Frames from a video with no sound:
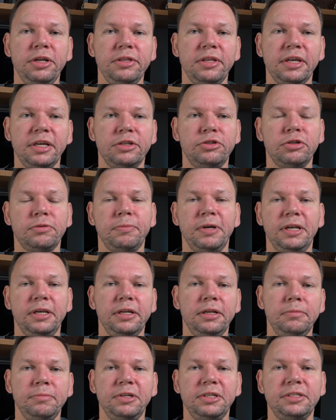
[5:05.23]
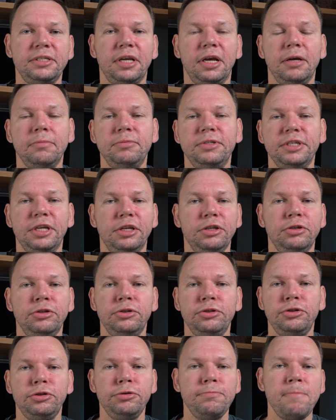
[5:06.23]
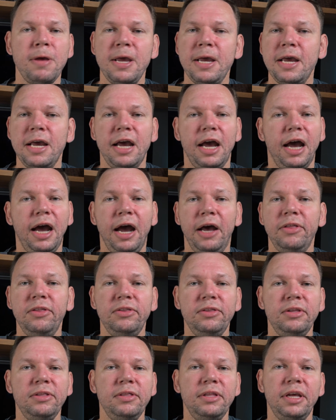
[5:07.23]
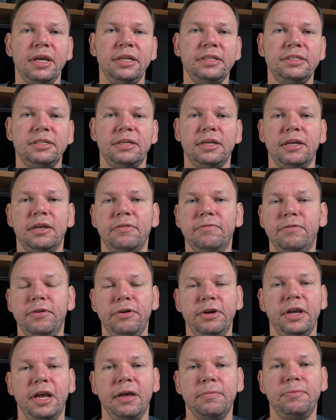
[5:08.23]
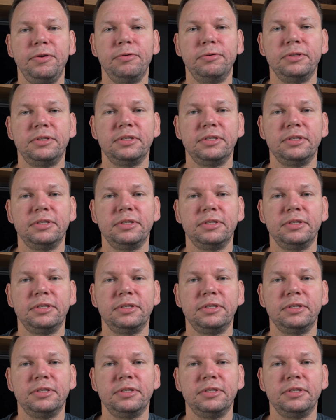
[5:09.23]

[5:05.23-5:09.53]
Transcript: thing. It took me a little bit of time to get used to. Other than that, very happy with